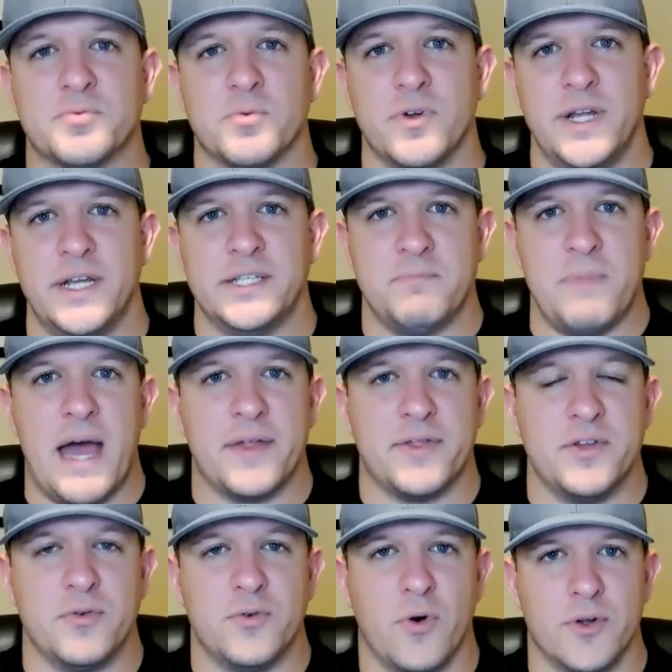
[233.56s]
Last one is
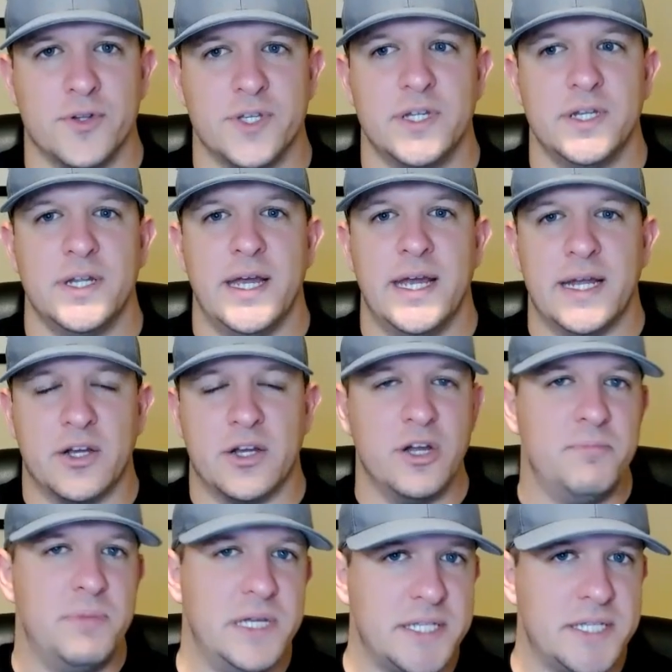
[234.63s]
Matthew Golden.
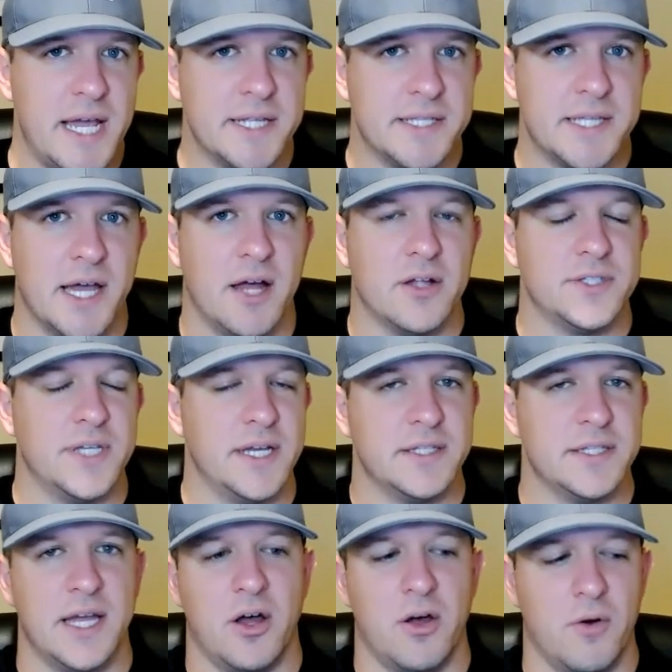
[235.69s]
It could be Tank
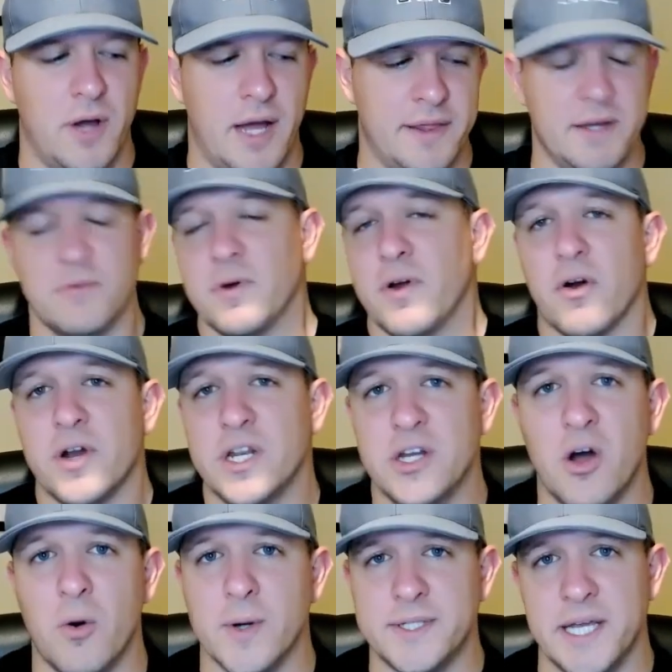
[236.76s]
Dell. Tank Dell, I think we
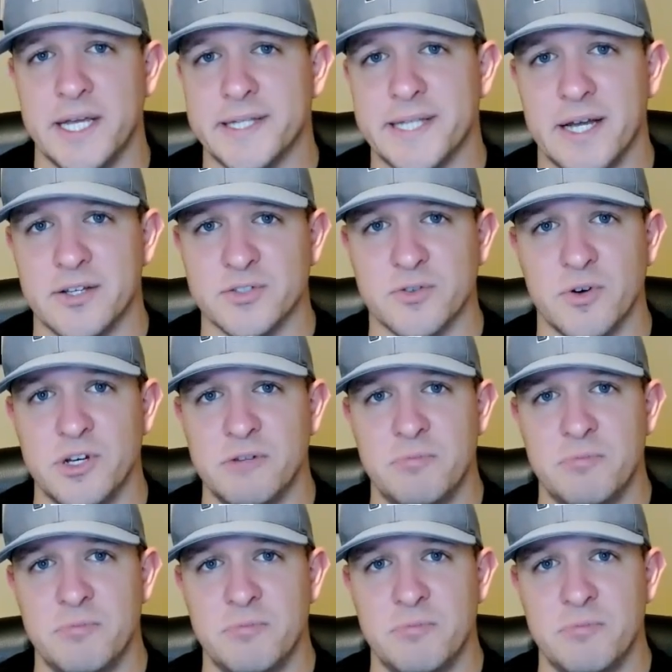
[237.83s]
already know what Tank Dell